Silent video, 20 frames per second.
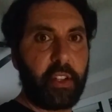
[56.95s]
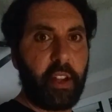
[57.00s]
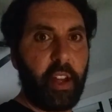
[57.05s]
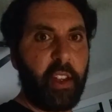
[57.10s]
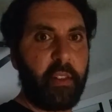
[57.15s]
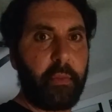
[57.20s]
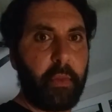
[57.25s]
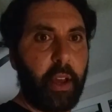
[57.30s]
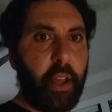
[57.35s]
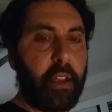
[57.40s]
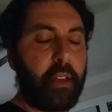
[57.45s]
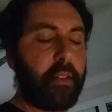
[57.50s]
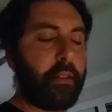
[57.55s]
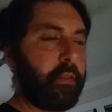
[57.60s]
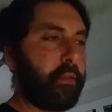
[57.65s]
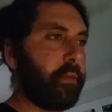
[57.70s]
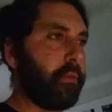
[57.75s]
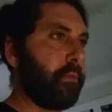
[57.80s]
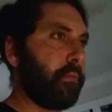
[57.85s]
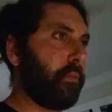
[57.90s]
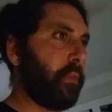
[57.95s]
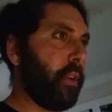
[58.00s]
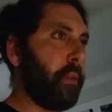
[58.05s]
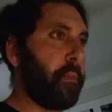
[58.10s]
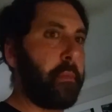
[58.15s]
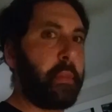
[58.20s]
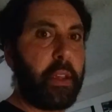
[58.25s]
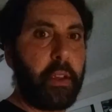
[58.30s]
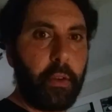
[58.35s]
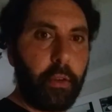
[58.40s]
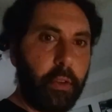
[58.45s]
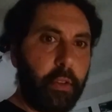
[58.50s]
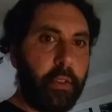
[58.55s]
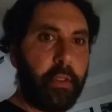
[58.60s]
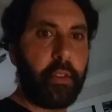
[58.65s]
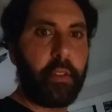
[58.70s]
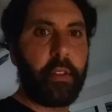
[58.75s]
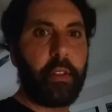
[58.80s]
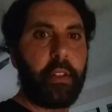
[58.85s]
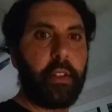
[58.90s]
I have my my meal
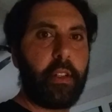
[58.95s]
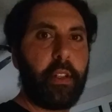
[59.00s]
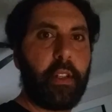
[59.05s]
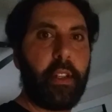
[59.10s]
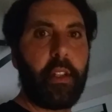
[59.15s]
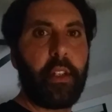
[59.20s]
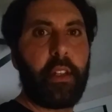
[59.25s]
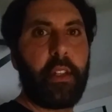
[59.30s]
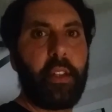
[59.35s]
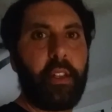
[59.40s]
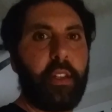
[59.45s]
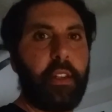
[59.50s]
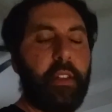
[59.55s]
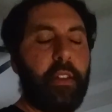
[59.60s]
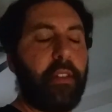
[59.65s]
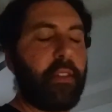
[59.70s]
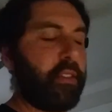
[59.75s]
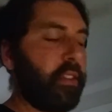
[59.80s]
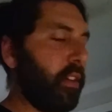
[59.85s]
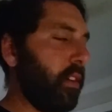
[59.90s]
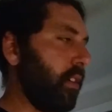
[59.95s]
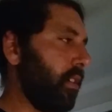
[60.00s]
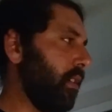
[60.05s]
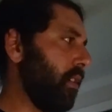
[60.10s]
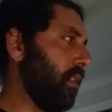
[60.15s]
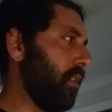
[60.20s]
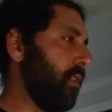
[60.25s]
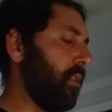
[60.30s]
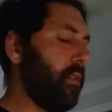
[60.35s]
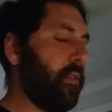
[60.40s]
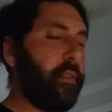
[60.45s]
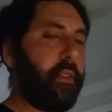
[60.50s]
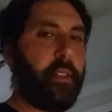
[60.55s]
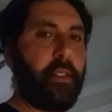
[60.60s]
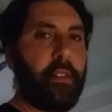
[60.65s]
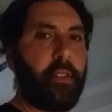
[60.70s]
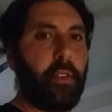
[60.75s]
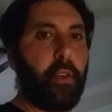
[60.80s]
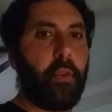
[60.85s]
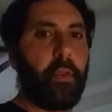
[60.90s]
is uh
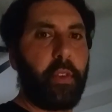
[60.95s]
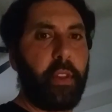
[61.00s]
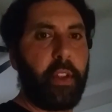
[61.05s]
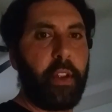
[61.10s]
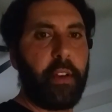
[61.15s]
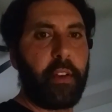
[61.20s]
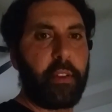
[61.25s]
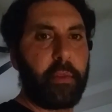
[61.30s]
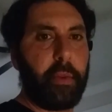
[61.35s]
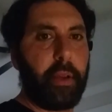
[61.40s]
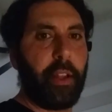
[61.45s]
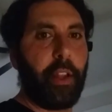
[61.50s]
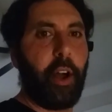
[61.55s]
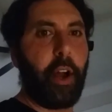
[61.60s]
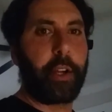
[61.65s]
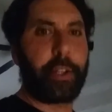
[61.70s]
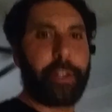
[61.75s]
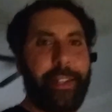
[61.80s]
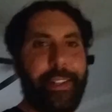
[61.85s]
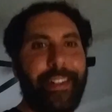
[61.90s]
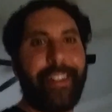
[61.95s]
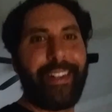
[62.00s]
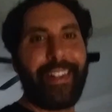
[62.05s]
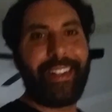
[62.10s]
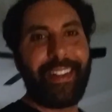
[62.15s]
is over there to my locker